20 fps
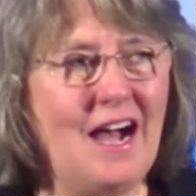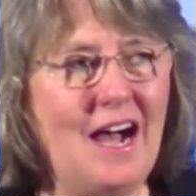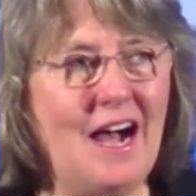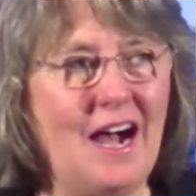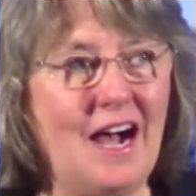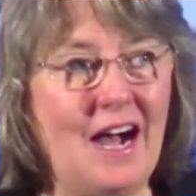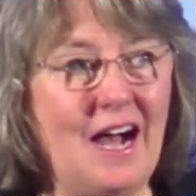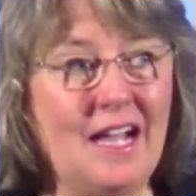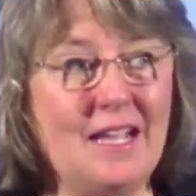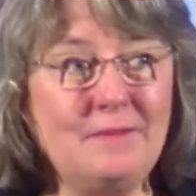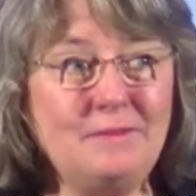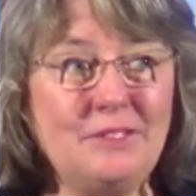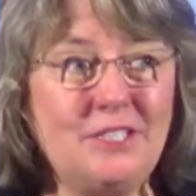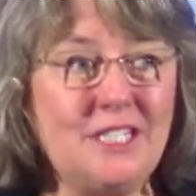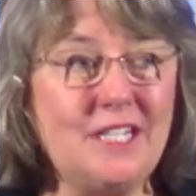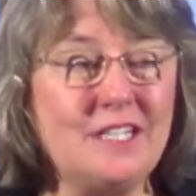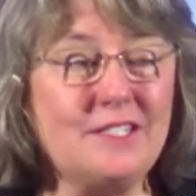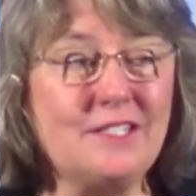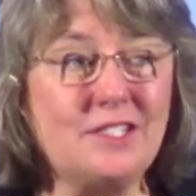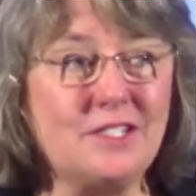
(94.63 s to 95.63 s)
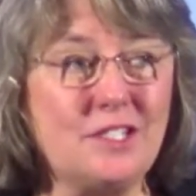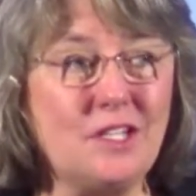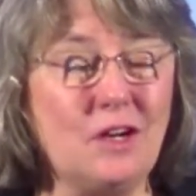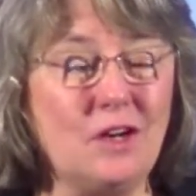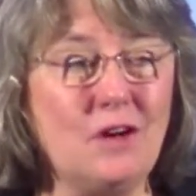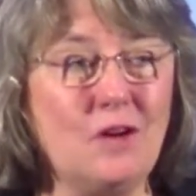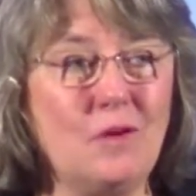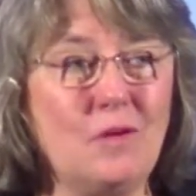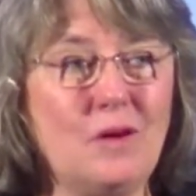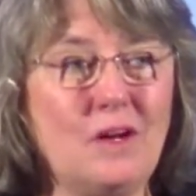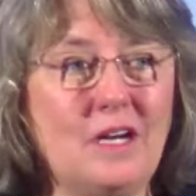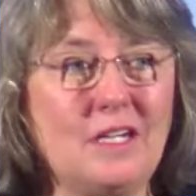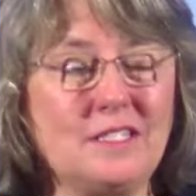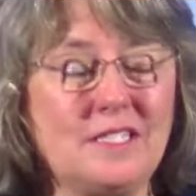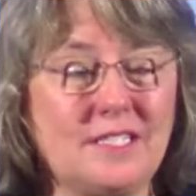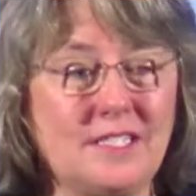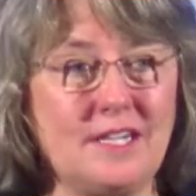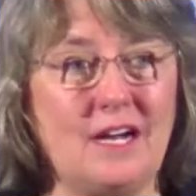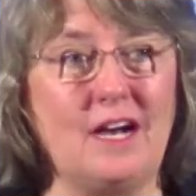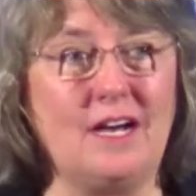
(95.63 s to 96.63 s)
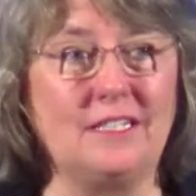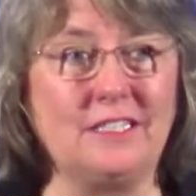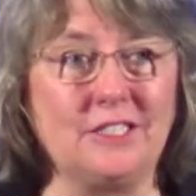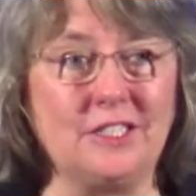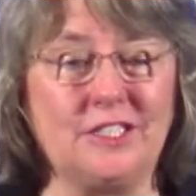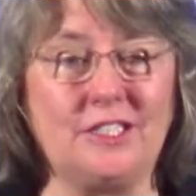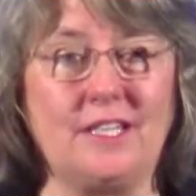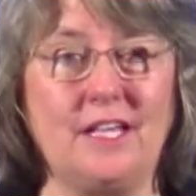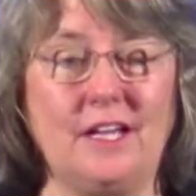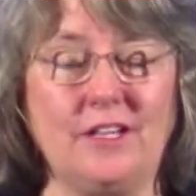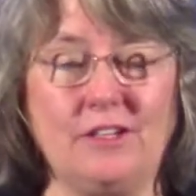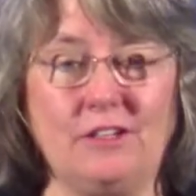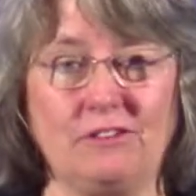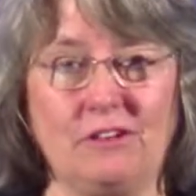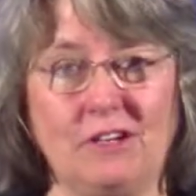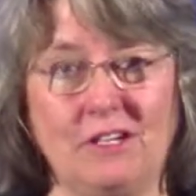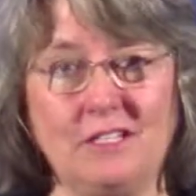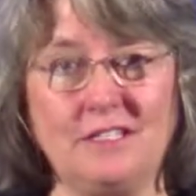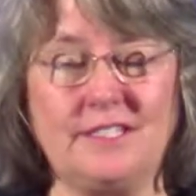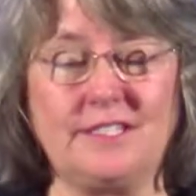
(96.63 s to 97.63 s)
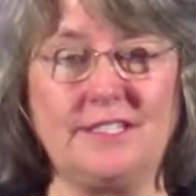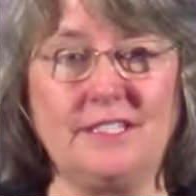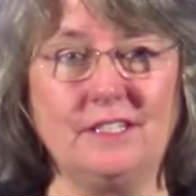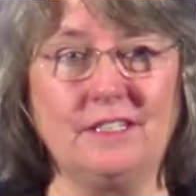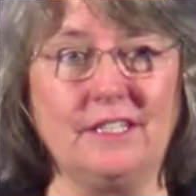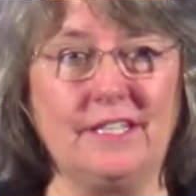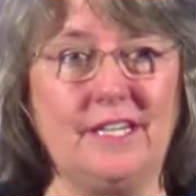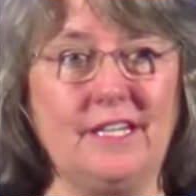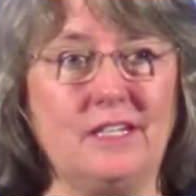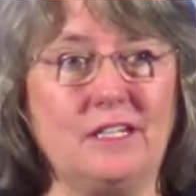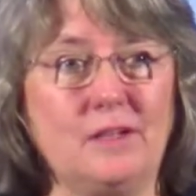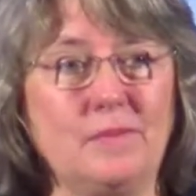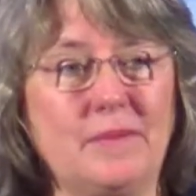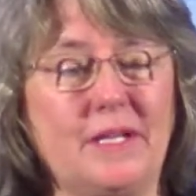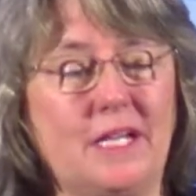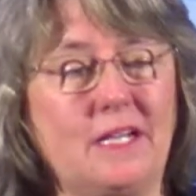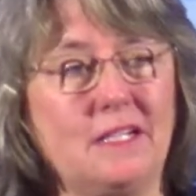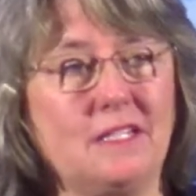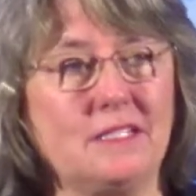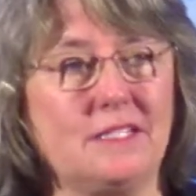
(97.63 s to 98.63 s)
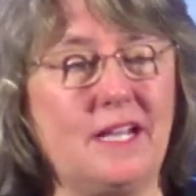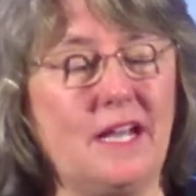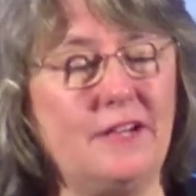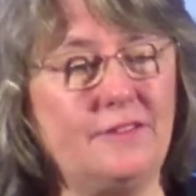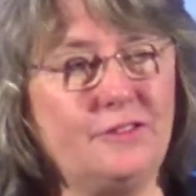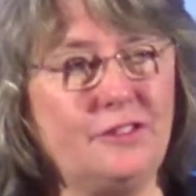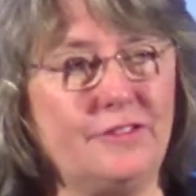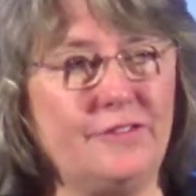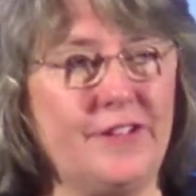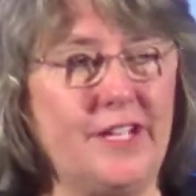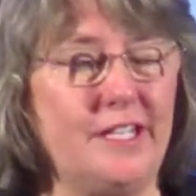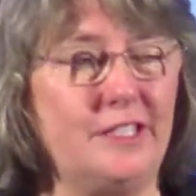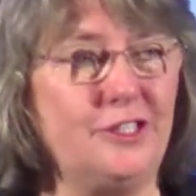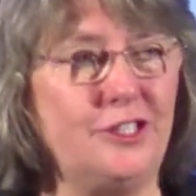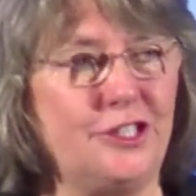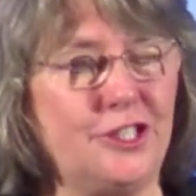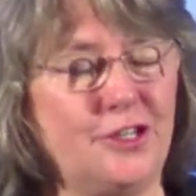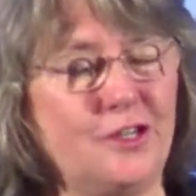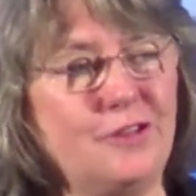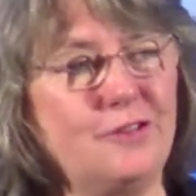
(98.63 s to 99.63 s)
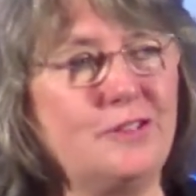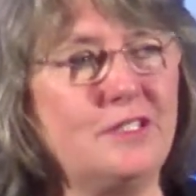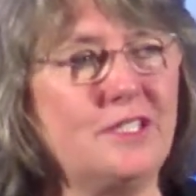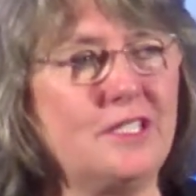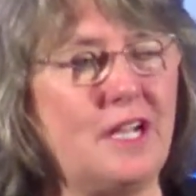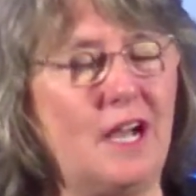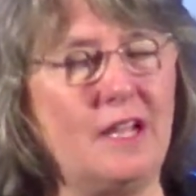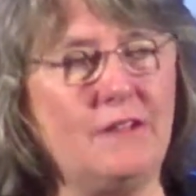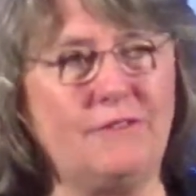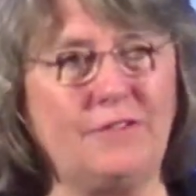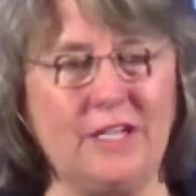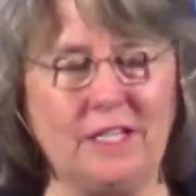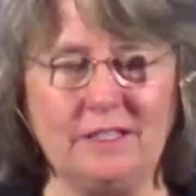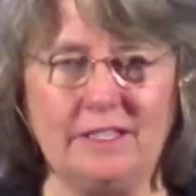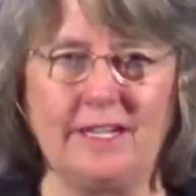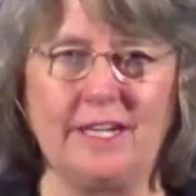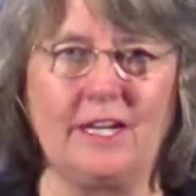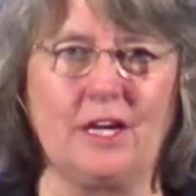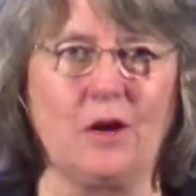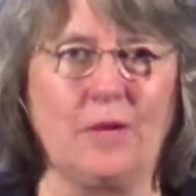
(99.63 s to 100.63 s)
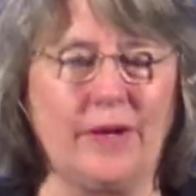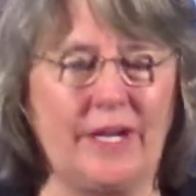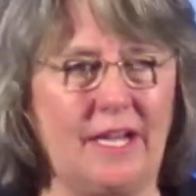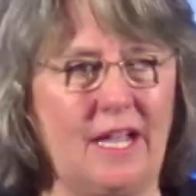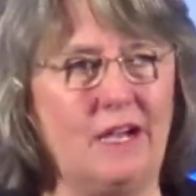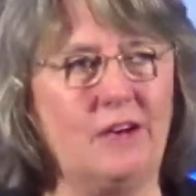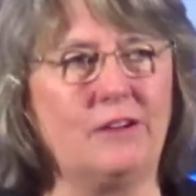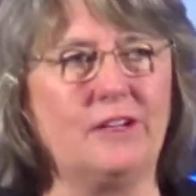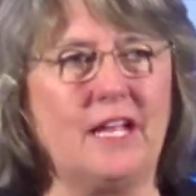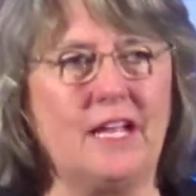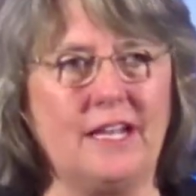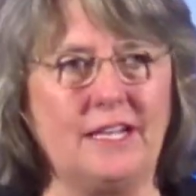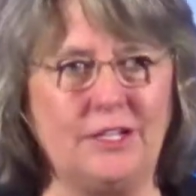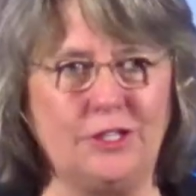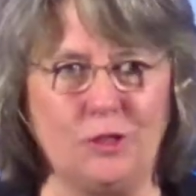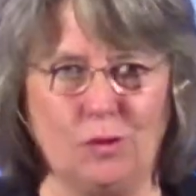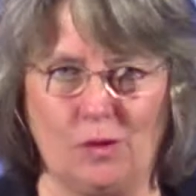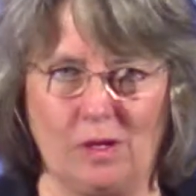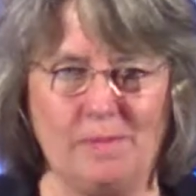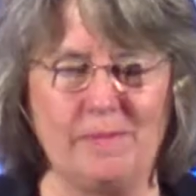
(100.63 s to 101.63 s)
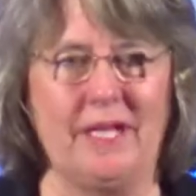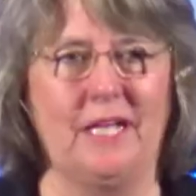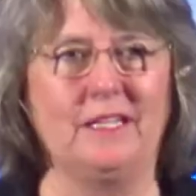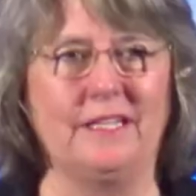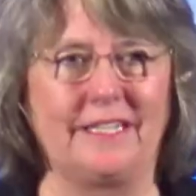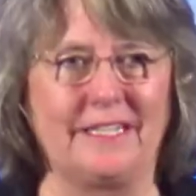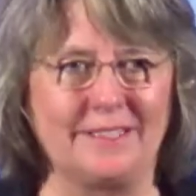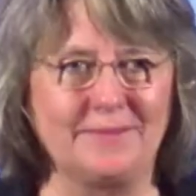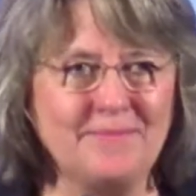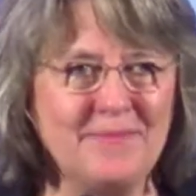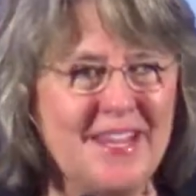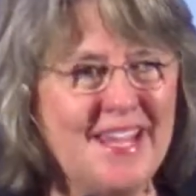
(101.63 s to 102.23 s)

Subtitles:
I'm just so astonished that you're all still here because after Van Jones, I felt like going out and doorbelling.